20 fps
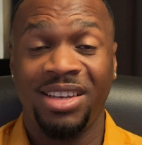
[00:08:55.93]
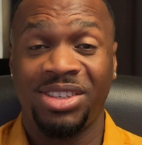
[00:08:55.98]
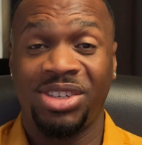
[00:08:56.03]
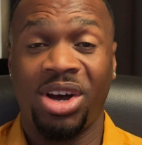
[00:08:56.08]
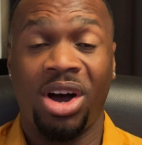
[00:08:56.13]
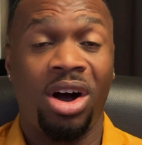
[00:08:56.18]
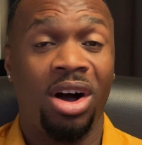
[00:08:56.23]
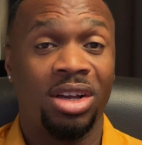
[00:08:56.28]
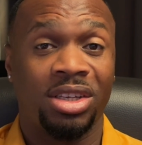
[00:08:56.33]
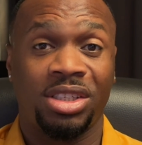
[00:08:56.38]

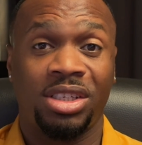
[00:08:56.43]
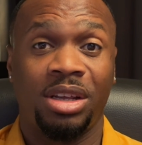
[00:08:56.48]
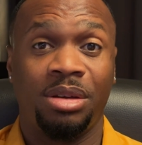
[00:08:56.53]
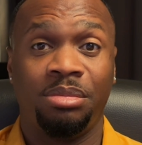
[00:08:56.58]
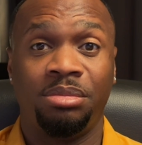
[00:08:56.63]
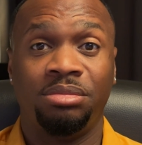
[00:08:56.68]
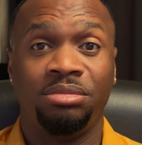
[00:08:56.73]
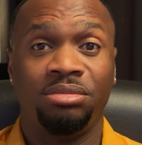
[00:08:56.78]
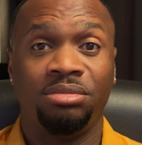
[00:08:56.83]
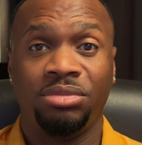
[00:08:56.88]
to ask
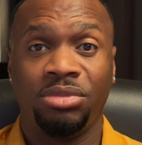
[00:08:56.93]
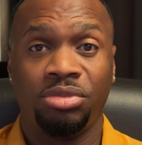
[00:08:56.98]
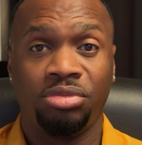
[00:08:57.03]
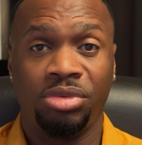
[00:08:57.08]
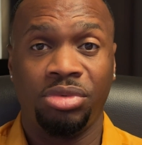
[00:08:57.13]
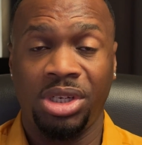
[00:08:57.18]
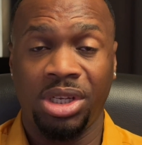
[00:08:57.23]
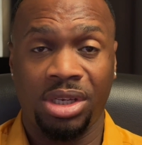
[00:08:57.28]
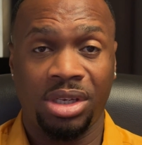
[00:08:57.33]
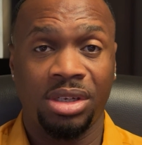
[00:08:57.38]
them
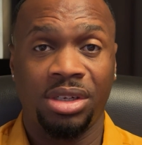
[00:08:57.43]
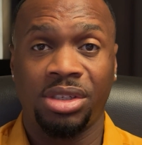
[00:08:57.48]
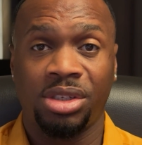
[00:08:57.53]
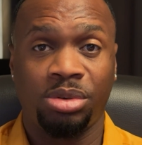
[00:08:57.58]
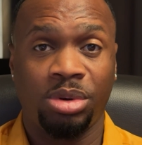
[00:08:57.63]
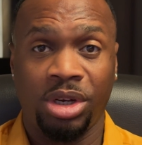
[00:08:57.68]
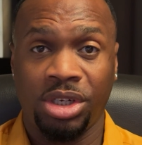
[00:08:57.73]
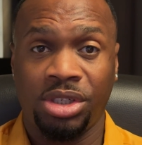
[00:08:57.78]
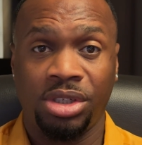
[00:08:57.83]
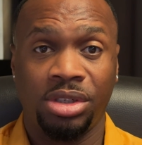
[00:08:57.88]
ridiculous
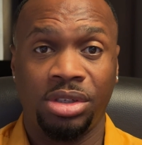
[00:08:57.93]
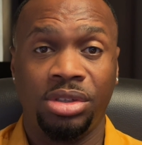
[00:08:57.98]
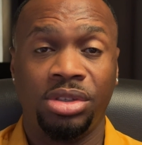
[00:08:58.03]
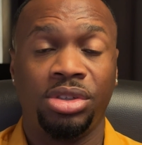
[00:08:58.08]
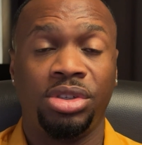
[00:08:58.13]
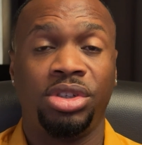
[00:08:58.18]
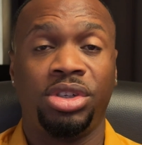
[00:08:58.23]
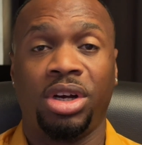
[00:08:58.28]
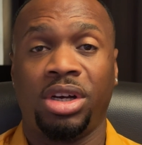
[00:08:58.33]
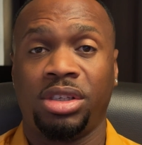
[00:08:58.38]

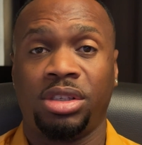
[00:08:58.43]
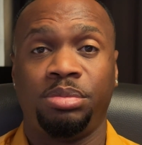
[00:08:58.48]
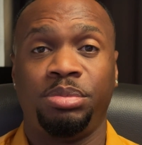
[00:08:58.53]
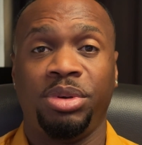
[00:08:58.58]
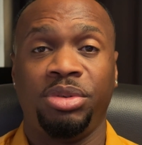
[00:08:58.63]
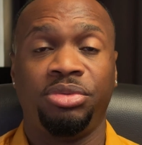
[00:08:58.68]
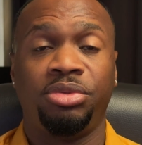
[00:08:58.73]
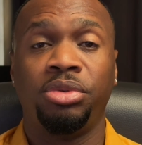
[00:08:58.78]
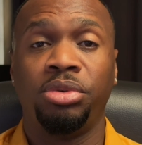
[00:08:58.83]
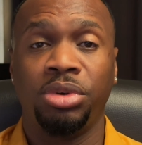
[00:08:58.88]
questions just
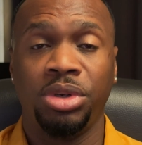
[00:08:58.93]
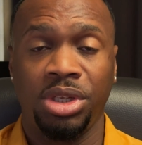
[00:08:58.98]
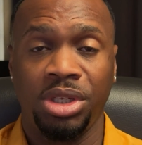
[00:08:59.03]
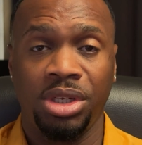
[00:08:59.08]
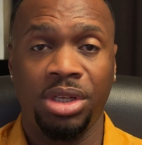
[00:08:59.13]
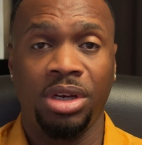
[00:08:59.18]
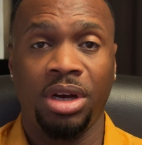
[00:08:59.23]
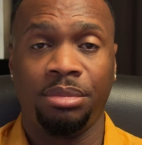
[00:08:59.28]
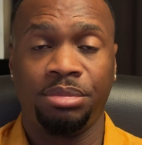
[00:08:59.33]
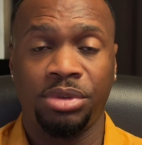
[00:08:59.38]
before
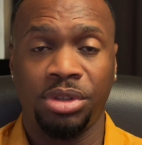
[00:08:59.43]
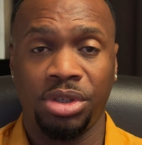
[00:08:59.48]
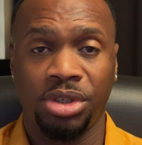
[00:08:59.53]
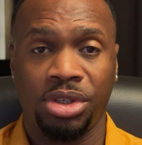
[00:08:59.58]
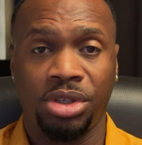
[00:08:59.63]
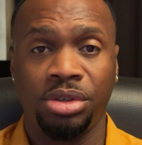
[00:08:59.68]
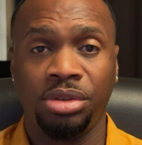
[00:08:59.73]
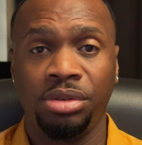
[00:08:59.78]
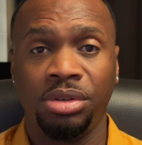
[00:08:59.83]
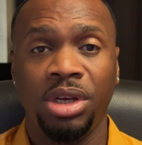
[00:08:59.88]
leading up to the
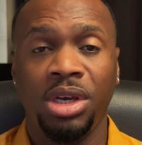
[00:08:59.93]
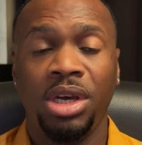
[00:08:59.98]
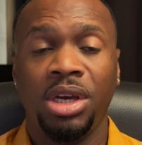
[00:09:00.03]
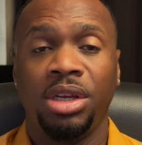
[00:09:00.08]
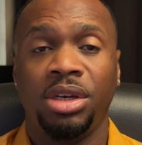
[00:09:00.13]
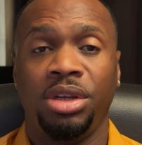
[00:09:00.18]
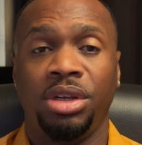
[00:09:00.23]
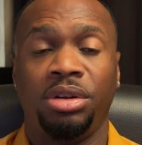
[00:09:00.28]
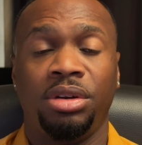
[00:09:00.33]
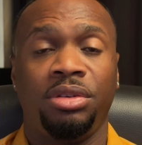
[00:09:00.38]
shoot.
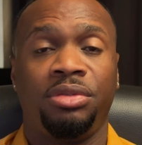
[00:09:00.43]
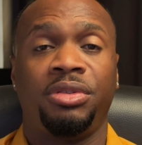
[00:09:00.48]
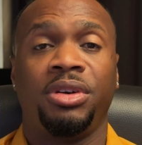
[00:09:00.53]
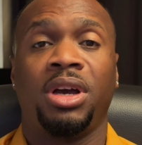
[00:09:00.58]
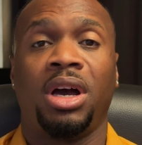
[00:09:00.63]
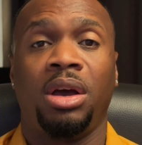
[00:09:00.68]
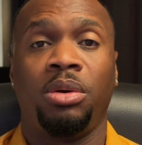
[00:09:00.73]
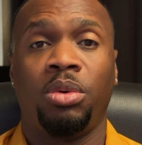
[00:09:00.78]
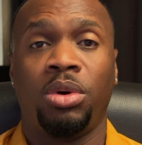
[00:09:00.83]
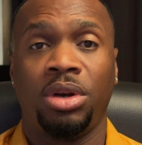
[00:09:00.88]
The only
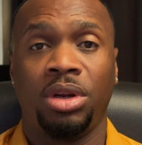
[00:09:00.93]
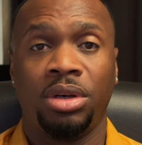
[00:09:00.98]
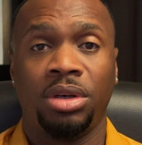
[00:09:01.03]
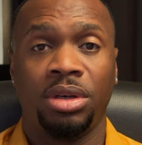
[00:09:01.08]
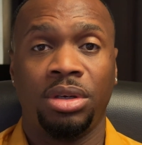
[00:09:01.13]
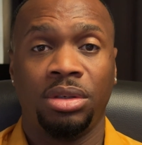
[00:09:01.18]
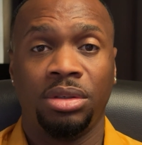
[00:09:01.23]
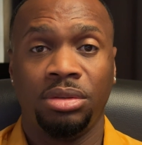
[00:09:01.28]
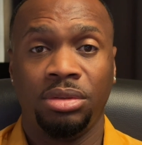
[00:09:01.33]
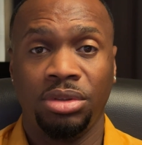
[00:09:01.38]
thing I want
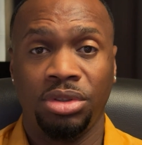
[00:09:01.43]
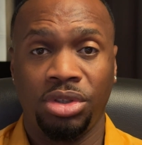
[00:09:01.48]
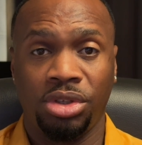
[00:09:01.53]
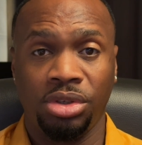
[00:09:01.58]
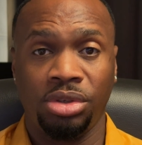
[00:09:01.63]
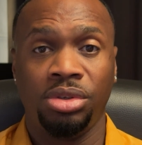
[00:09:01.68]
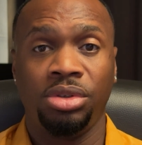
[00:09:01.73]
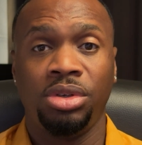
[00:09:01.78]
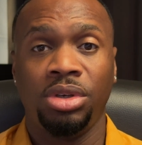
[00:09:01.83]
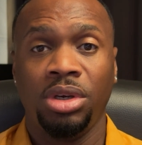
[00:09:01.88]
to
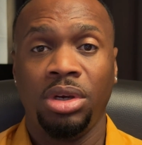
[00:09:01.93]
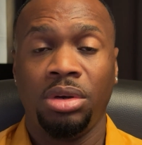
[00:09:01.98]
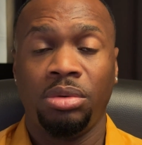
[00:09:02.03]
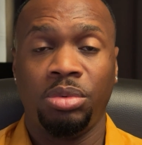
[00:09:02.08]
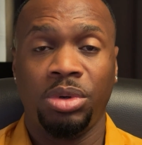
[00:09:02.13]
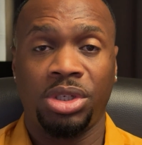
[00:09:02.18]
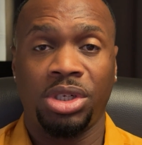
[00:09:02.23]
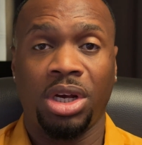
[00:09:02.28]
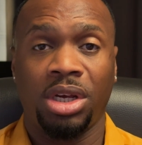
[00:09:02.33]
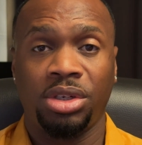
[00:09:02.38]
do,
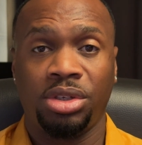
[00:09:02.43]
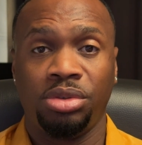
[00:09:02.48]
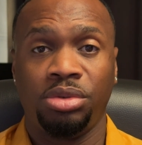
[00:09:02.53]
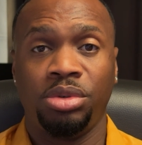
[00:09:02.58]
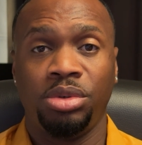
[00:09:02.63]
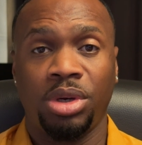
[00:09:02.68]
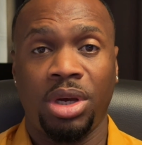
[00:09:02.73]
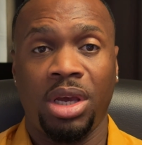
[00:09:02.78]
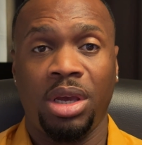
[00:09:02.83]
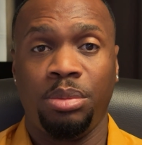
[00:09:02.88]
which I
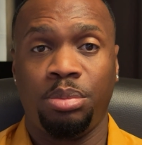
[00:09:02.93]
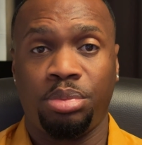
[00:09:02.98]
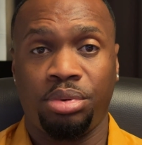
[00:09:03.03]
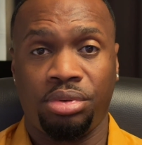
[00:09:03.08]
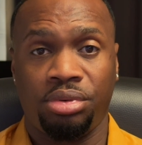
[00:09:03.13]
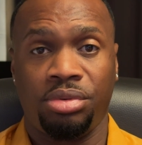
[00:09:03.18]
do a